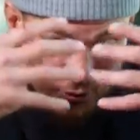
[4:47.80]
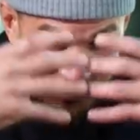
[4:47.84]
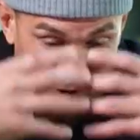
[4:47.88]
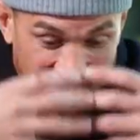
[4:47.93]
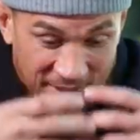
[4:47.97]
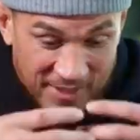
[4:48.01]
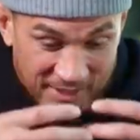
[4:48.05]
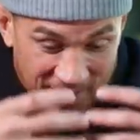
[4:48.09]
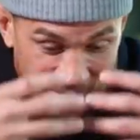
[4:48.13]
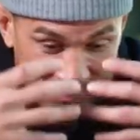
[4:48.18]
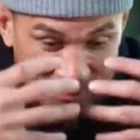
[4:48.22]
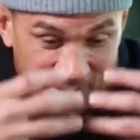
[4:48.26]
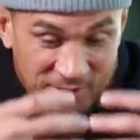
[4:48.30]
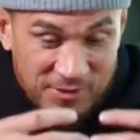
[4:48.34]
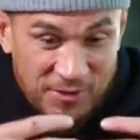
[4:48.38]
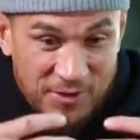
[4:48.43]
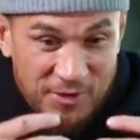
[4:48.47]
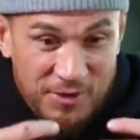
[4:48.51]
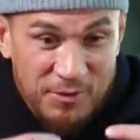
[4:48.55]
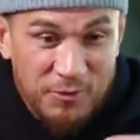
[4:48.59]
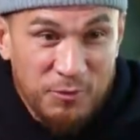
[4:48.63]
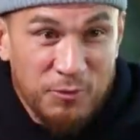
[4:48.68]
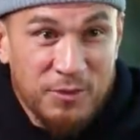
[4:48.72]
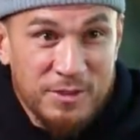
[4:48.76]
looking
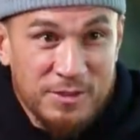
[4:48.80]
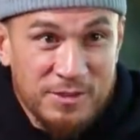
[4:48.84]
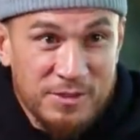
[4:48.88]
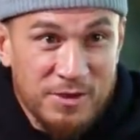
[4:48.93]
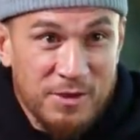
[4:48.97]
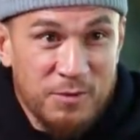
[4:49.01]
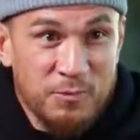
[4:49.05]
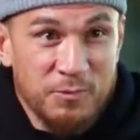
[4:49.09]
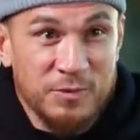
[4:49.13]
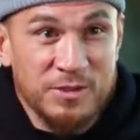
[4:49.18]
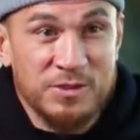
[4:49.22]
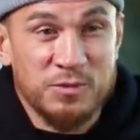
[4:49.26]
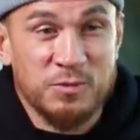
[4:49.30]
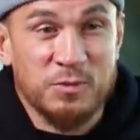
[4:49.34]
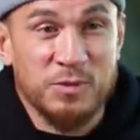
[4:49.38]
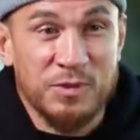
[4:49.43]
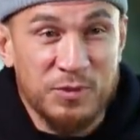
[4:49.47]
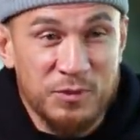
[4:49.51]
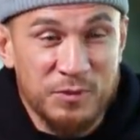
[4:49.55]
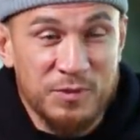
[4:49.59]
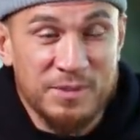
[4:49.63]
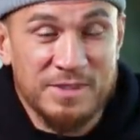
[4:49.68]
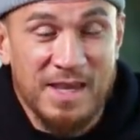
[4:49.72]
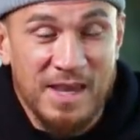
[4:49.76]
inside all the time, which we
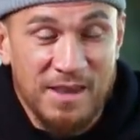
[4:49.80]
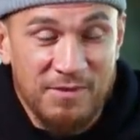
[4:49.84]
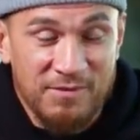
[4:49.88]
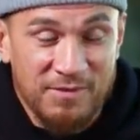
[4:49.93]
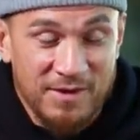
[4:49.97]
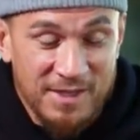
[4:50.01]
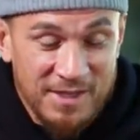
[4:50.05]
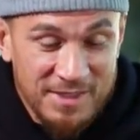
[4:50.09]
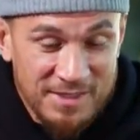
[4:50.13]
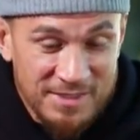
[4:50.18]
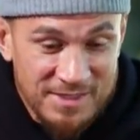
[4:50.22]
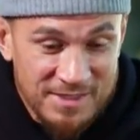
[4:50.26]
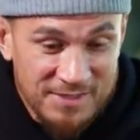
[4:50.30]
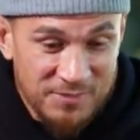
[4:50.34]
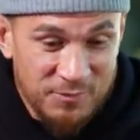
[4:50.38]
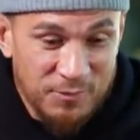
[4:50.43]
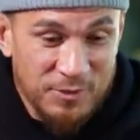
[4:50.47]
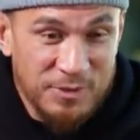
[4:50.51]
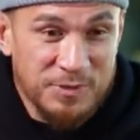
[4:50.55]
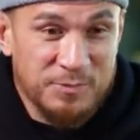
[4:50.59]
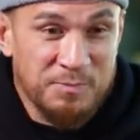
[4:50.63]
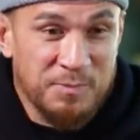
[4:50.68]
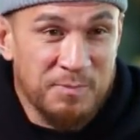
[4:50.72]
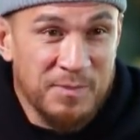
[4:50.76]
do as athletes.
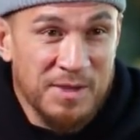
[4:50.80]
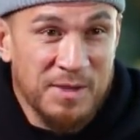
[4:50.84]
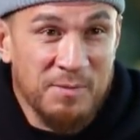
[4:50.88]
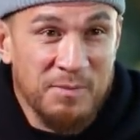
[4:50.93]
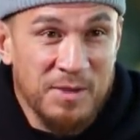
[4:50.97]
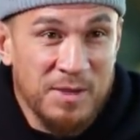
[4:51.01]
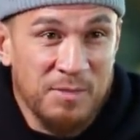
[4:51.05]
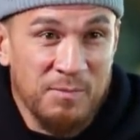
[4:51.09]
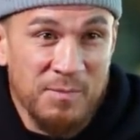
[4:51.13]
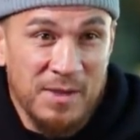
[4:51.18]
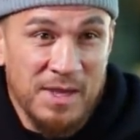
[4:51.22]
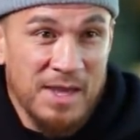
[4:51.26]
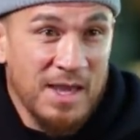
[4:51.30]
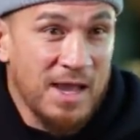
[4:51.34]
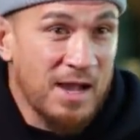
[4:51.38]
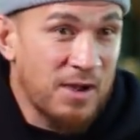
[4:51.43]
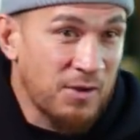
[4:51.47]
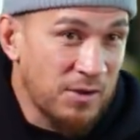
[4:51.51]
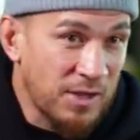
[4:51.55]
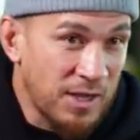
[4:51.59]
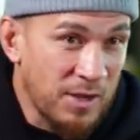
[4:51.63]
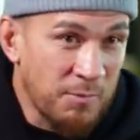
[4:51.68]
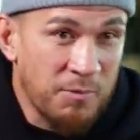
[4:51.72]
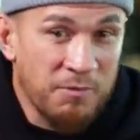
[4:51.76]
When it's me, me, me, how
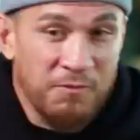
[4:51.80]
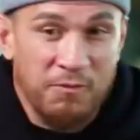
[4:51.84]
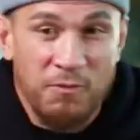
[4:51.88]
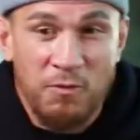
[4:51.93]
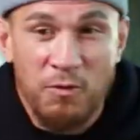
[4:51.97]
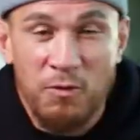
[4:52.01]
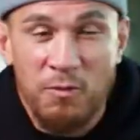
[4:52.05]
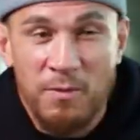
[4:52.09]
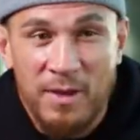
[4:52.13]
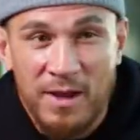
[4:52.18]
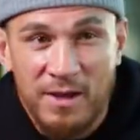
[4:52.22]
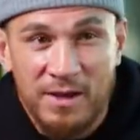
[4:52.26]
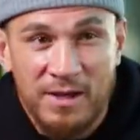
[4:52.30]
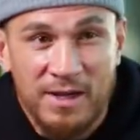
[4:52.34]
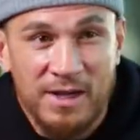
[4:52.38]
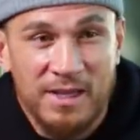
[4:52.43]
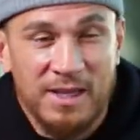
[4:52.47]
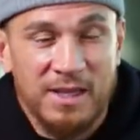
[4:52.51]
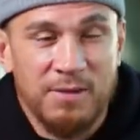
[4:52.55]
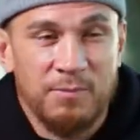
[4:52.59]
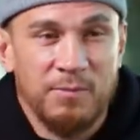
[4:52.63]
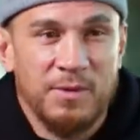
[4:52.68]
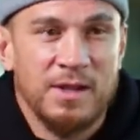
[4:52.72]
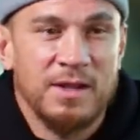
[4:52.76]
can I perform? How can I
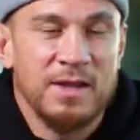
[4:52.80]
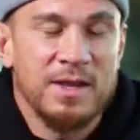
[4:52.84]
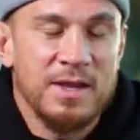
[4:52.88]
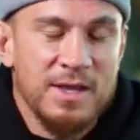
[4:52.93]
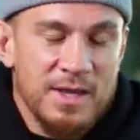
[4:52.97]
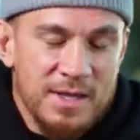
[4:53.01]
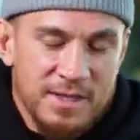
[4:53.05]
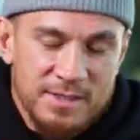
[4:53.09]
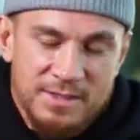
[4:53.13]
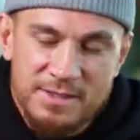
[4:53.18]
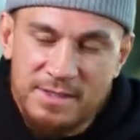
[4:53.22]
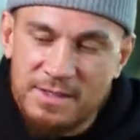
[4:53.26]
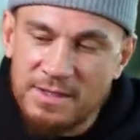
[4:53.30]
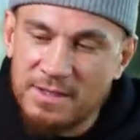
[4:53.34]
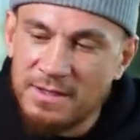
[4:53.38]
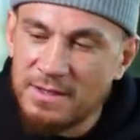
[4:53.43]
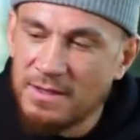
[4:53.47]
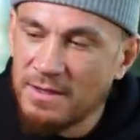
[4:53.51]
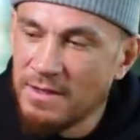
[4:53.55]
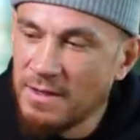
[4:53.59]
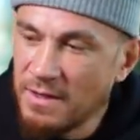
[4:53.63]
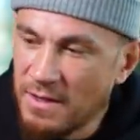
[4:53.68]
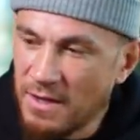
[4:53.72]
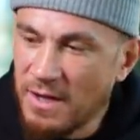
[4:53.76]
get better? To,
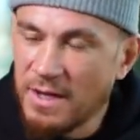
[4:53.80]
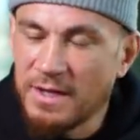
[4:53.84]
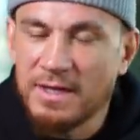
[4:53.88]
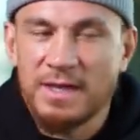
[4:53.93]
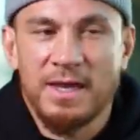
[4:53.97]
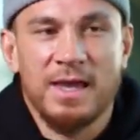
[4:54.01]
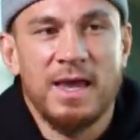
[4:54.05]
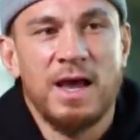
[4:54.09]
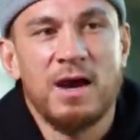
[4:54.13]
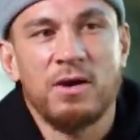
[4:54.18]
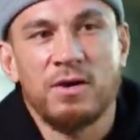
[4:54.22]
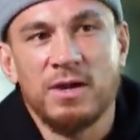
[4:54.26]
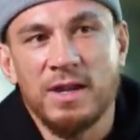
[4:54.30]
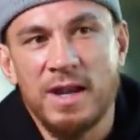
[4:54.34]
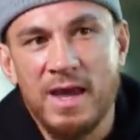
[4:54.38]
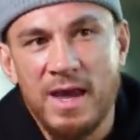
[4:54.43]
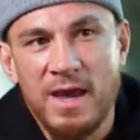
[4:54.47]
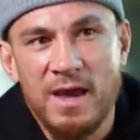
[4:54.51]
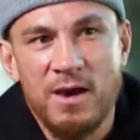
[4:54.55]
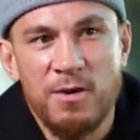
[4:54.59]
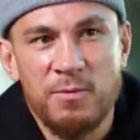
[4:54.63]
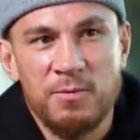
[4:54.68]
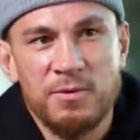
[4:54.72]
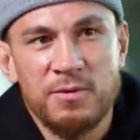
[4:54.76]
okay, how can I
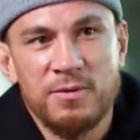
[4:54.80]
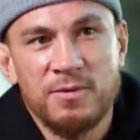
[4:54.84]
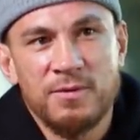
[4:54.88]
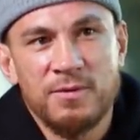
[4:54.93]
help?